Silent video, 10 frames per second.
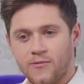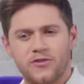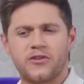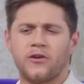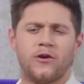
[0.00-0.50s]

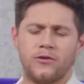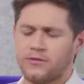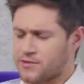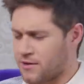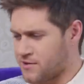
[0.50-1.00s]
want to know who
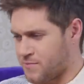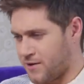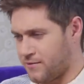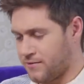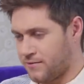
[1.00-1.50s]
the song's
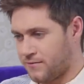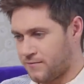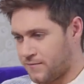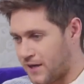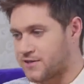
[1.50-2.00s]
about.
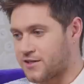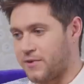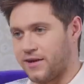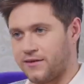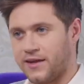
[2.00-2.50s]
That's the
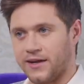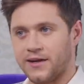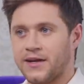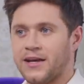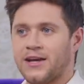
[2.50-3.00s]
main thing.
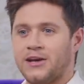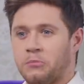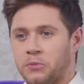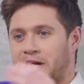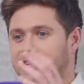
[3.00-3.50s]
Mm.
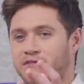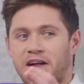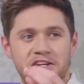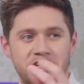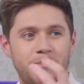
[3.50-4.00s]
But that's a
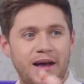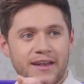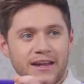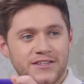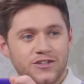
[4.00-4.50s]
flash in the
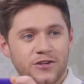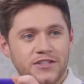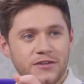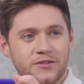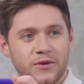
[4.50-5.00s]
pan. That
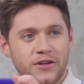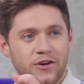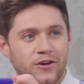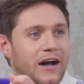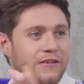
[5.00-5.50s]
story's out the
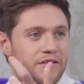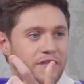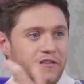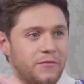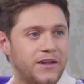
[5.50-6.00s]
window after yeah.
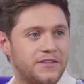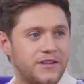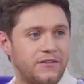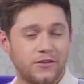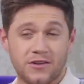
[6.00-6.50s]
five minutes,
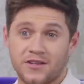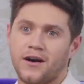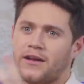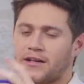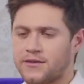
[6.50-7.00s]
and everyone goes,
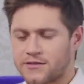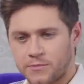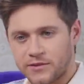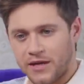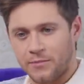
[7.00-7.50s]
"Oh, that song's
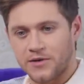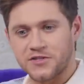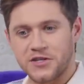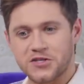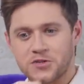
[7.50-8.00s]
about that
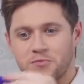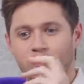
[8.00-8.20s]
person." It's just